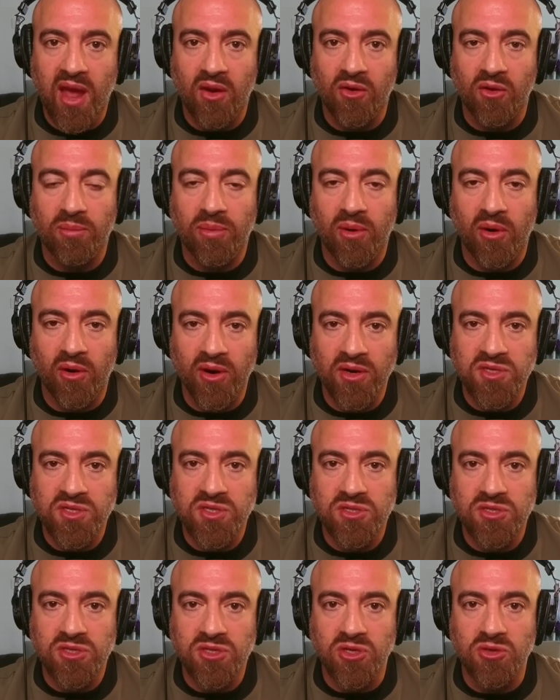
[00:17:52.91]

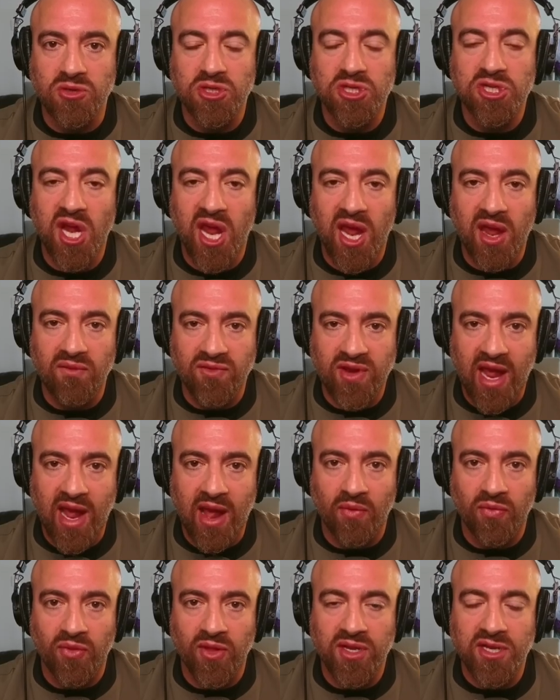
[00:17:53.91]
counterparts to shave
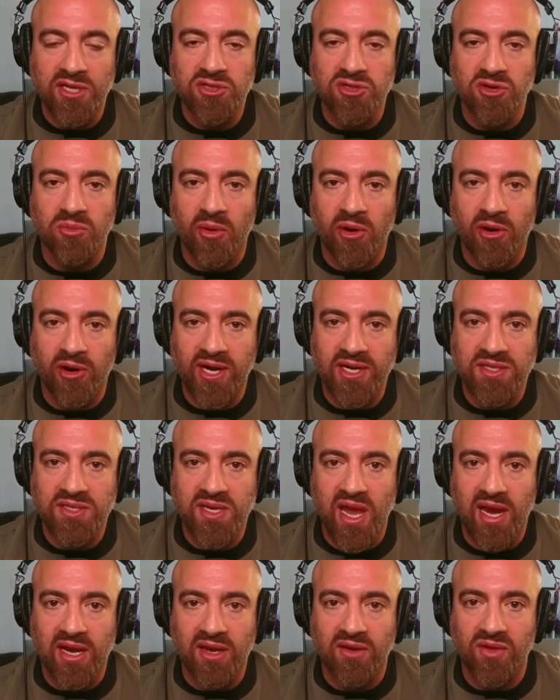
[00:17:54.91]
down the Digital
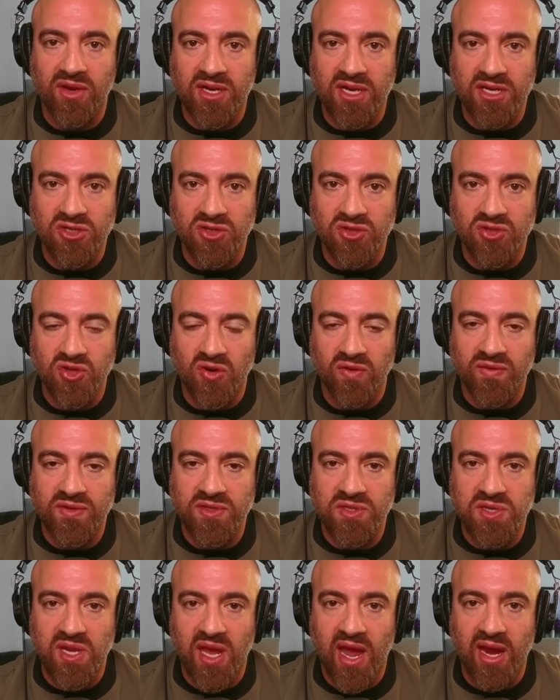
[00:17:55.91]
Markets Act and the Digital
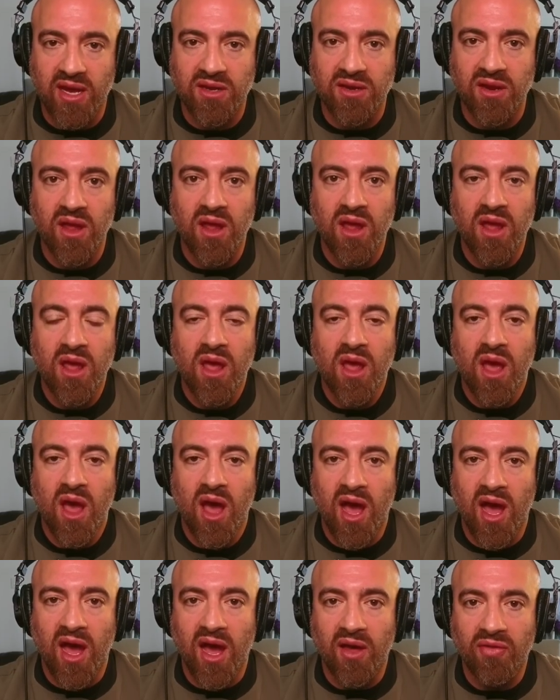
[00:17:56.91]
Services Act,
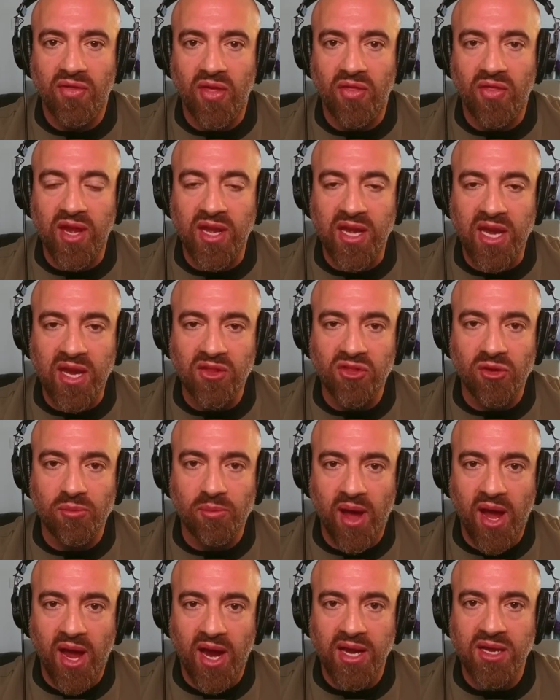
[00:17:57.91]
that they needed the
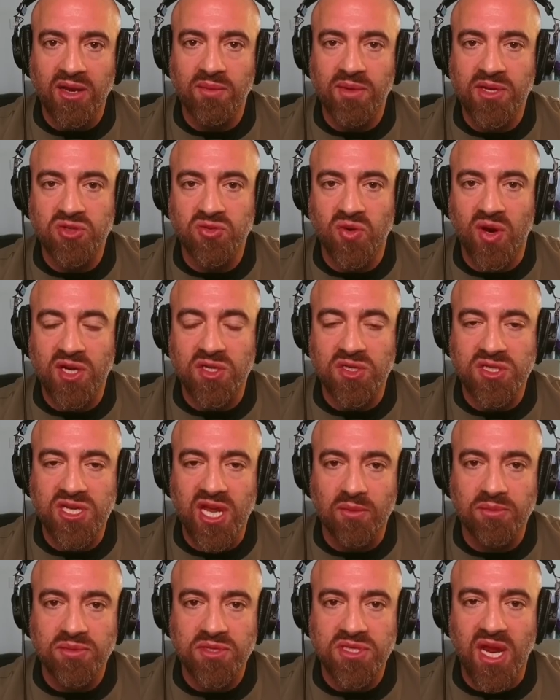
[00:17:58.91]
Biden administration's
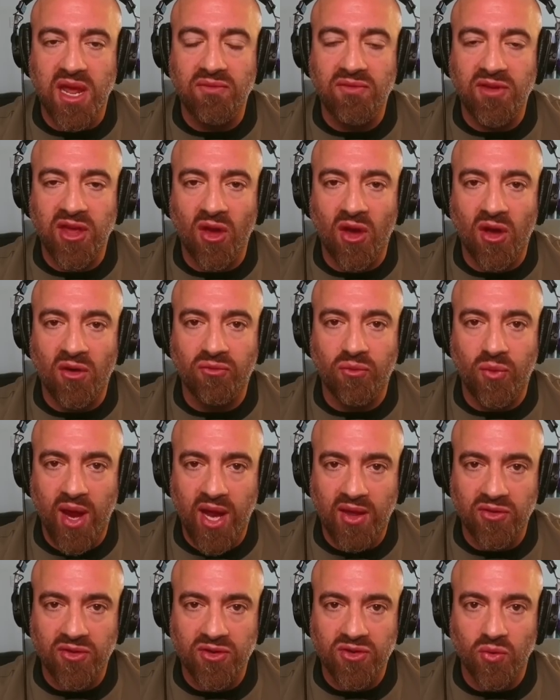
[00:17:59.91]
help staving off
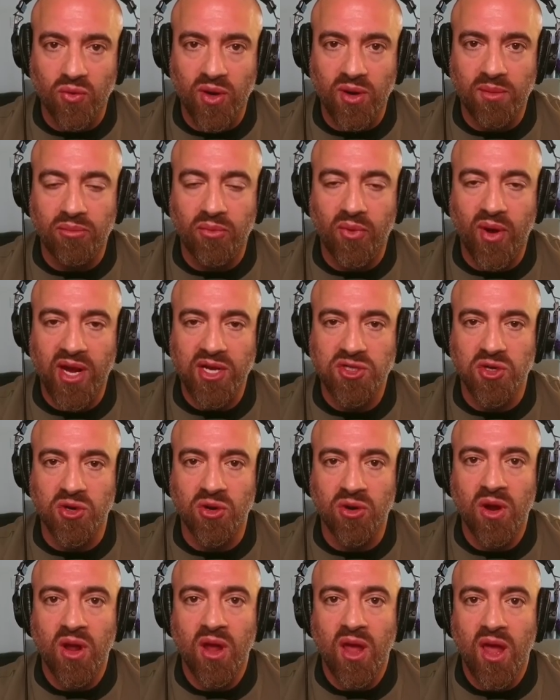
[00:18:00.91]
regulatory
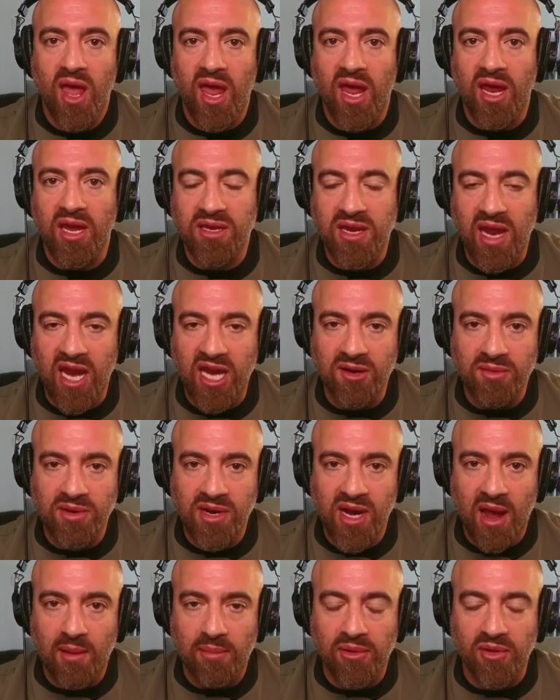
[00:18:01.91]
pressure and data
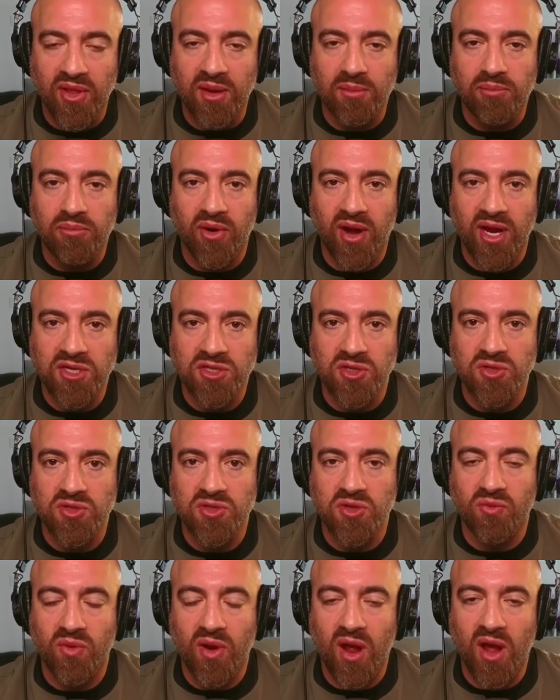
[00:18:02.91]
monopoly
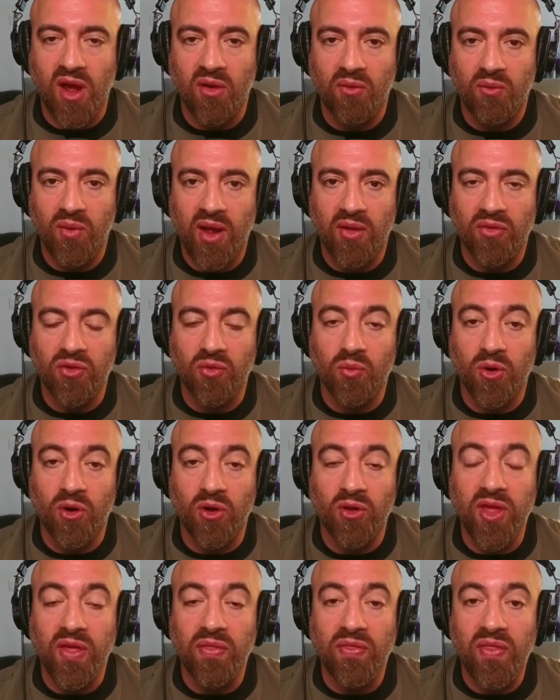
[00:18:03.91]
pressures around the
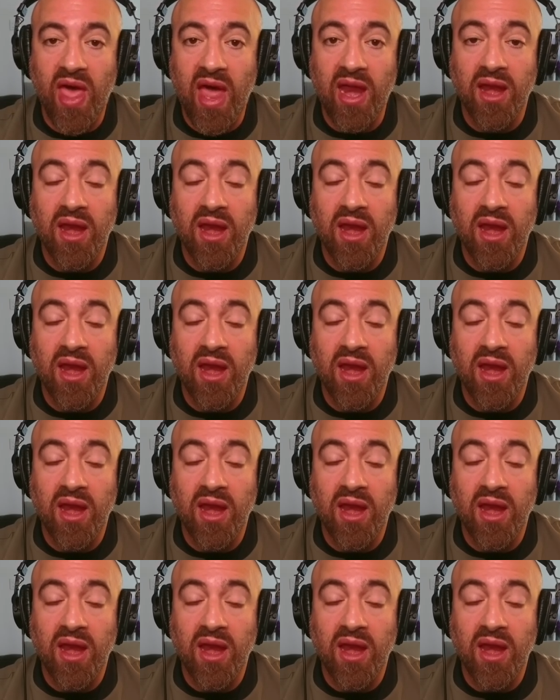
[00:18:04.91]
world, and